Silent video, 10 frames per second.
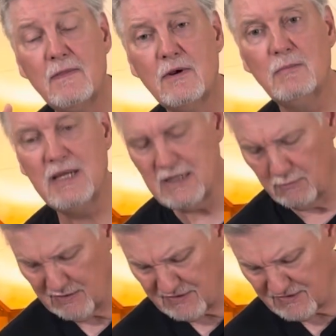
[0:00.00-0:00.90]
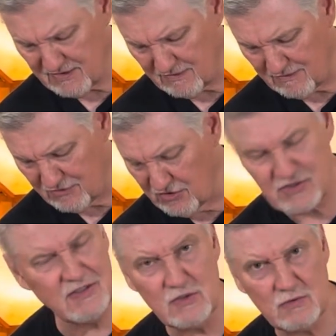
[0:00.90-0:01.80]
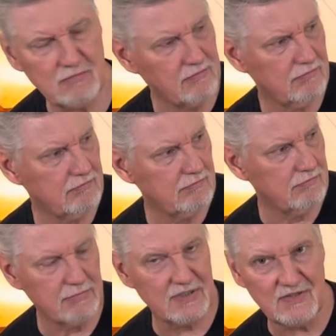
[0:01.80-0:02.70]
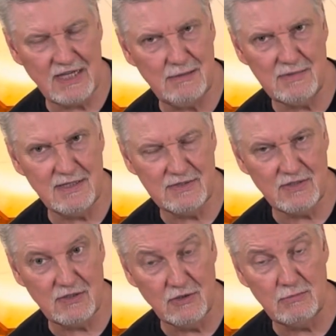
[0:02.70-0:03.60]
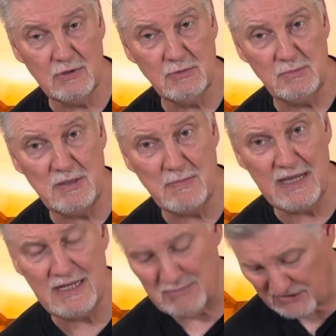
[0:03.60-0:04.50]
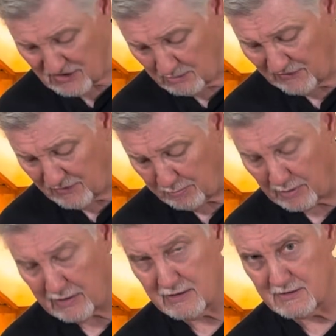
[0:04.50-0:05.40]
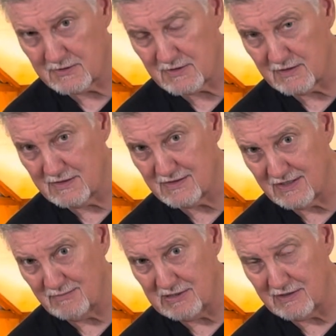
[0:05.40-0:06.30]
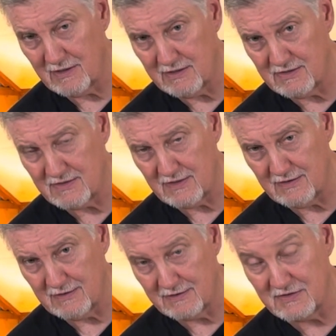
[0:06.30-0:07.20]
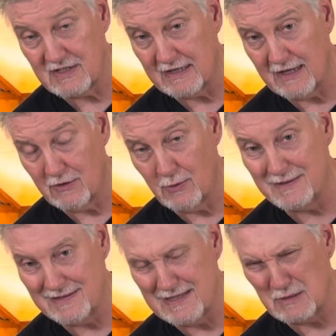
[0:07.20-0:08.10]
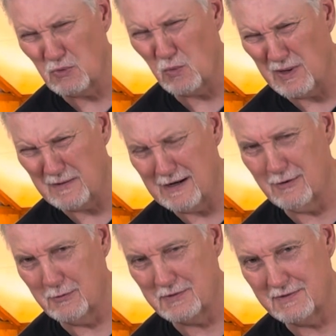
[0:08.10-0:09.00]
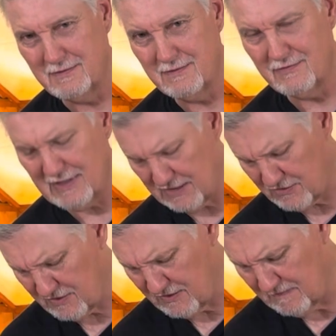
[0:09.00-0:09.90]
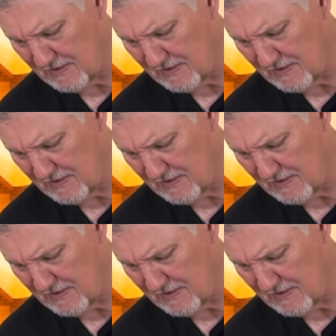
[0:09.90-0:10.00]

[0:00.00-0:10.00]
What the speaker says: made with just the same as a good one would be made, but some of the parts, instead of being hardened steel or zinc alloy, and they will wear out faster.